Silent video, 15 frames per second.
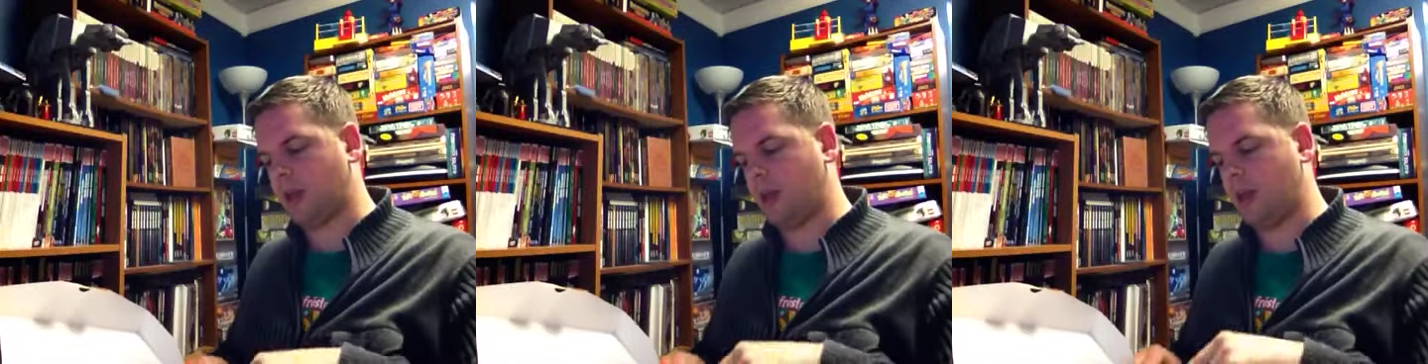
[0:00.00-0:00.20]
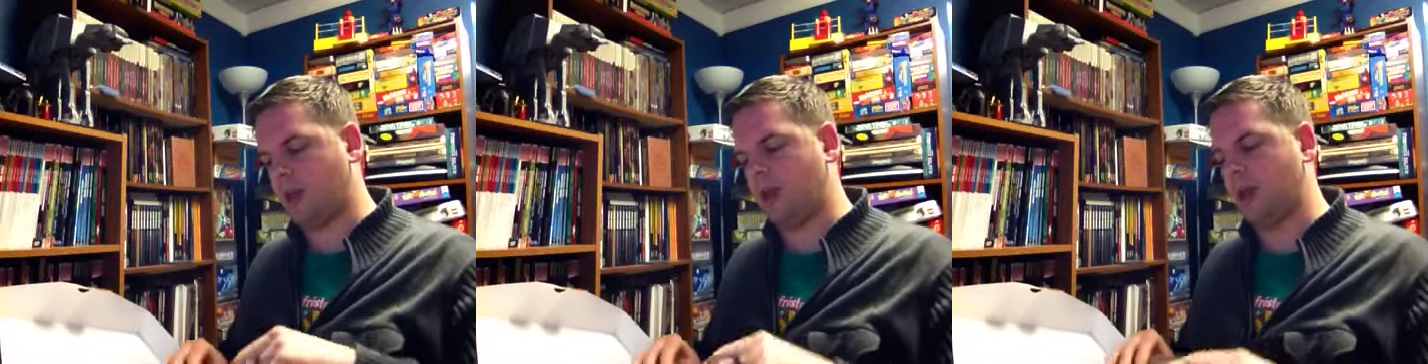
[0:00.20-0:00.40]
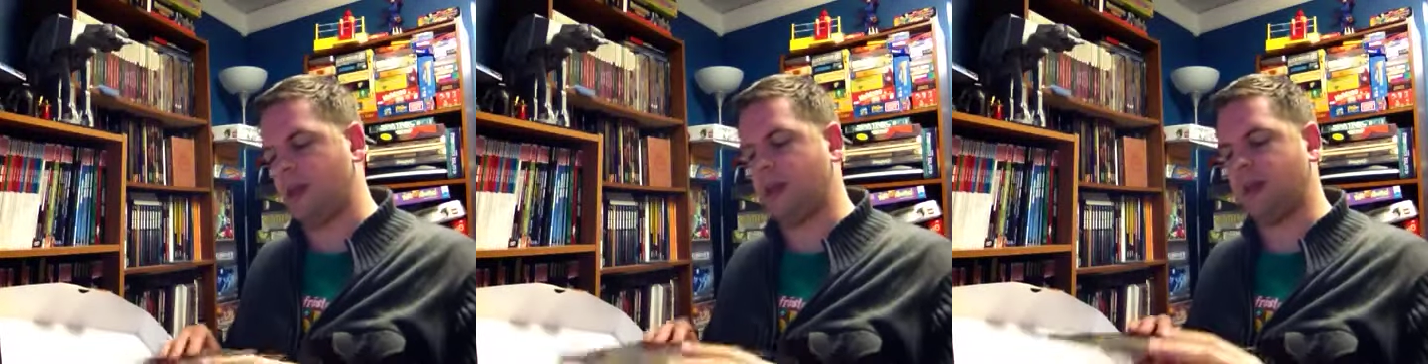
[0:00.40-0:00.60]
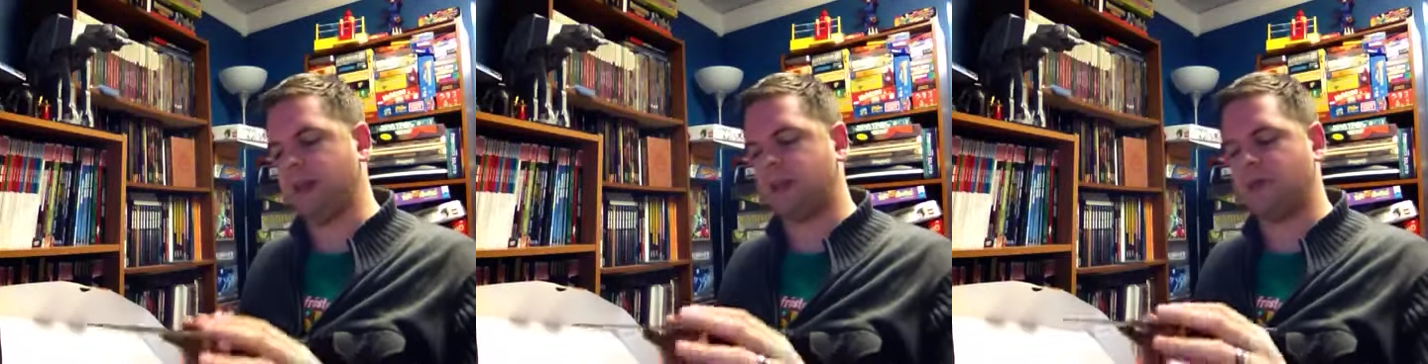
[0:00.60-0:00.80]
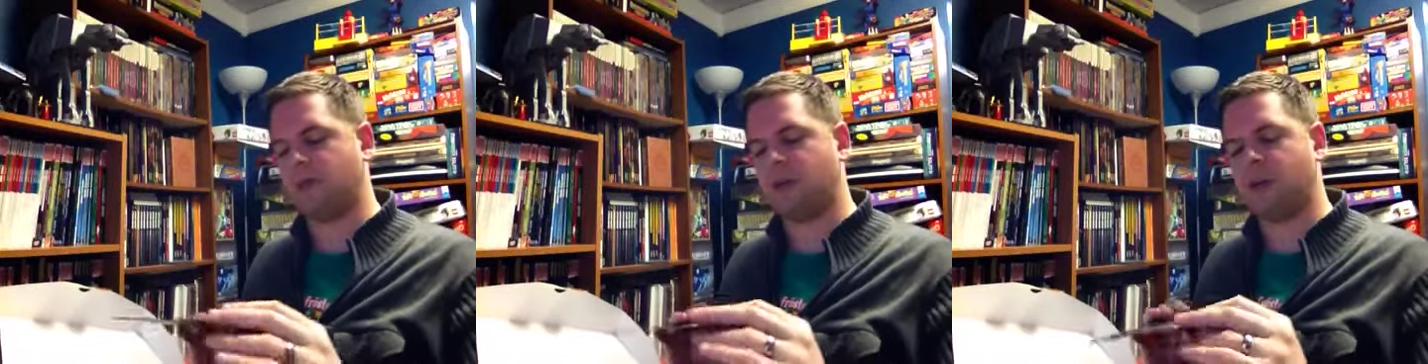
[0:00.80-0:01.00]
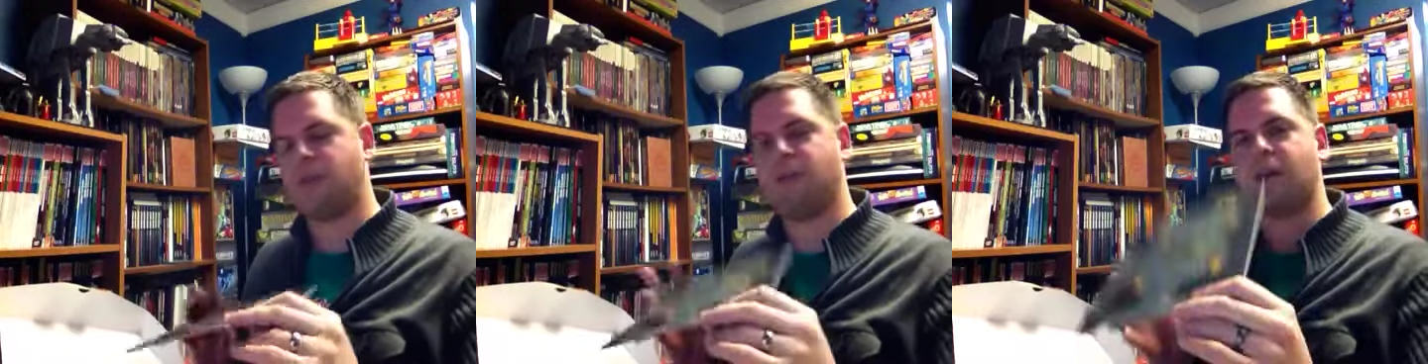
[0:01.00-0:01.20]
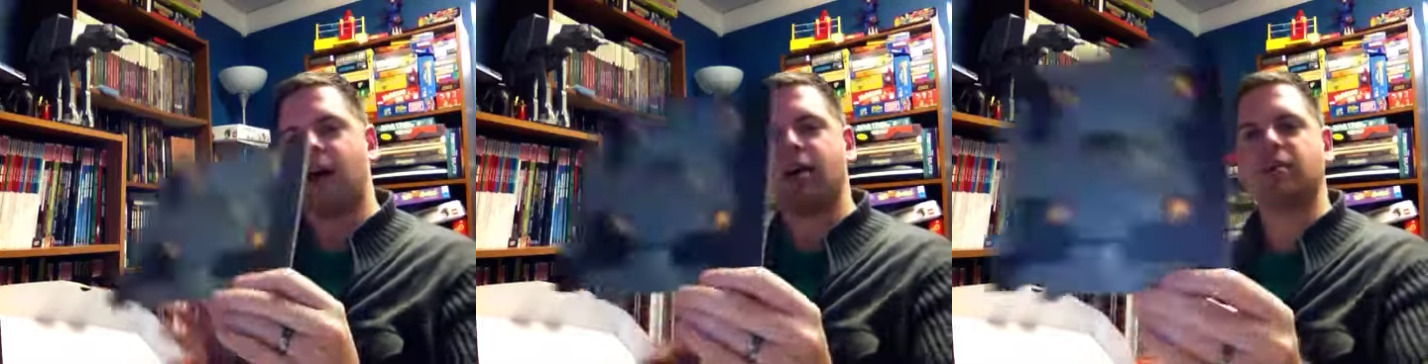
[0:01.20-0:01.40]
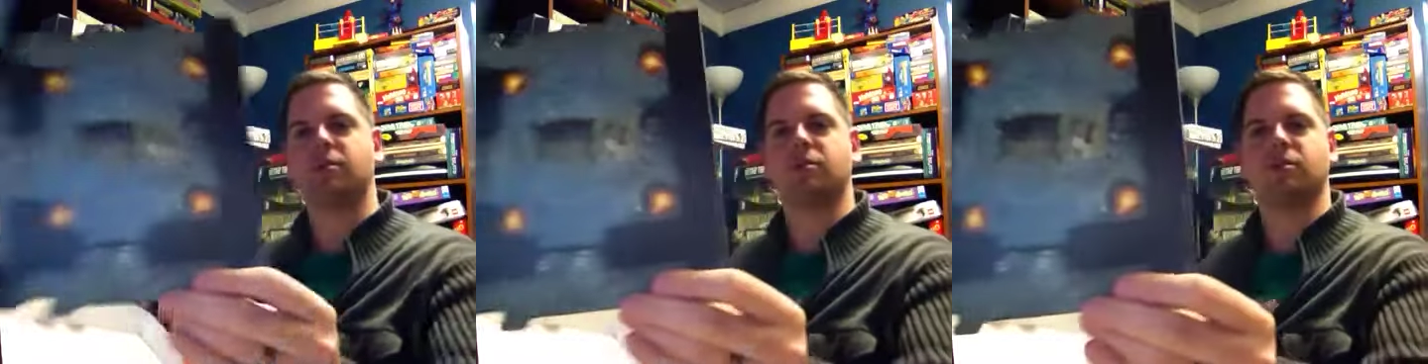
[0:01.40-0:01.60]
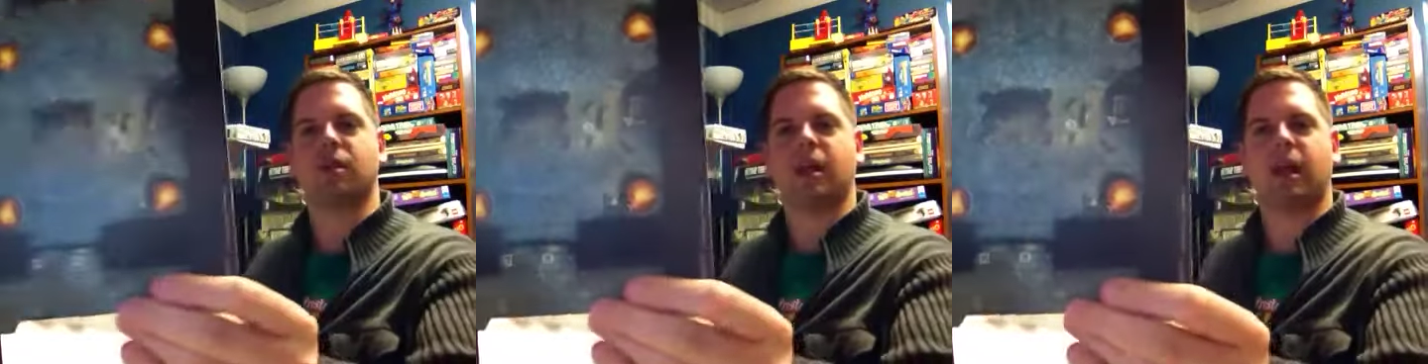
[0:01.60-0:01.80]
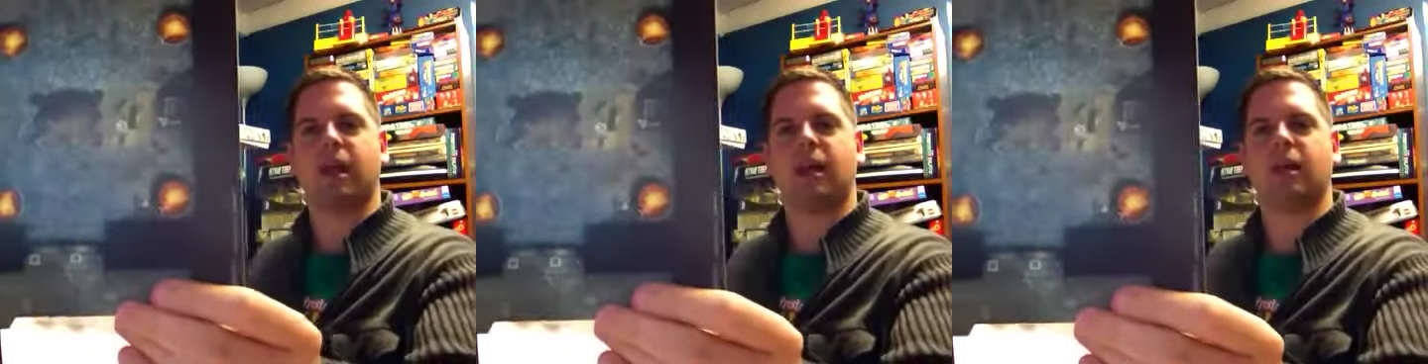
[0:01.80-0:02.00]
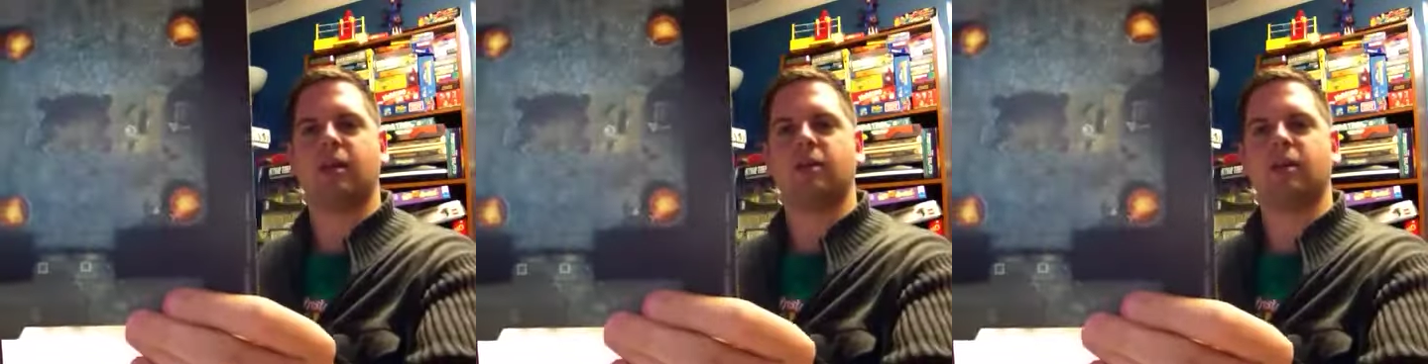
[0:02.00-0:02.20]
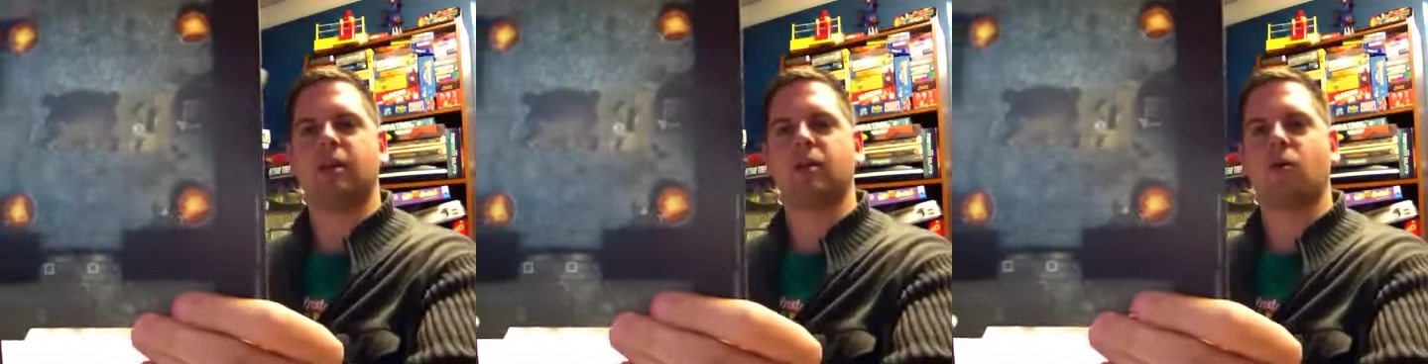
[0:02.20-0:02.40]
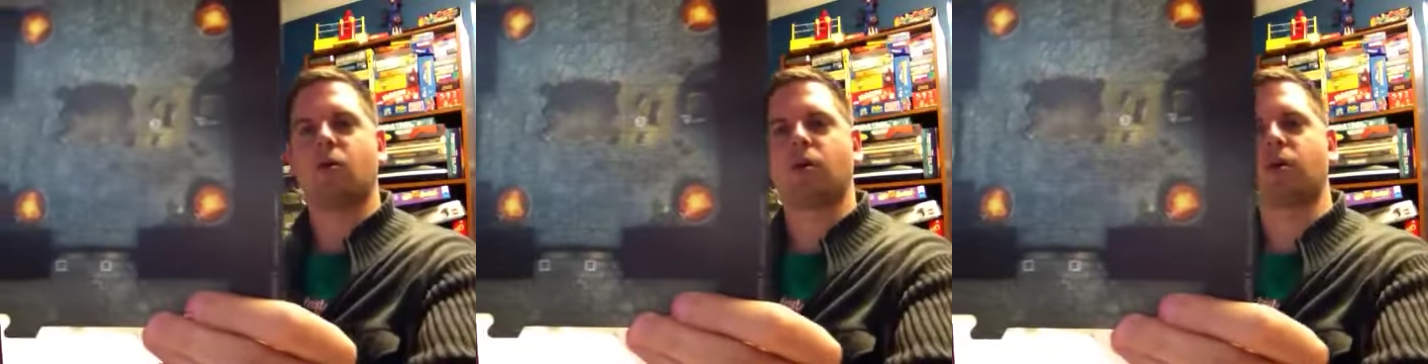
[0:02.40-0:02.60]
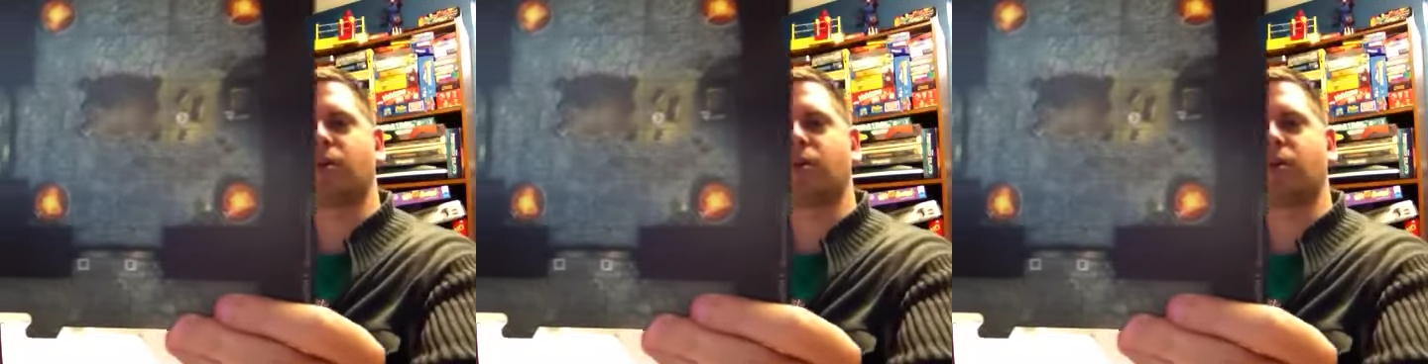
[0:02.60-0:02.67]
In this one, you've got an orc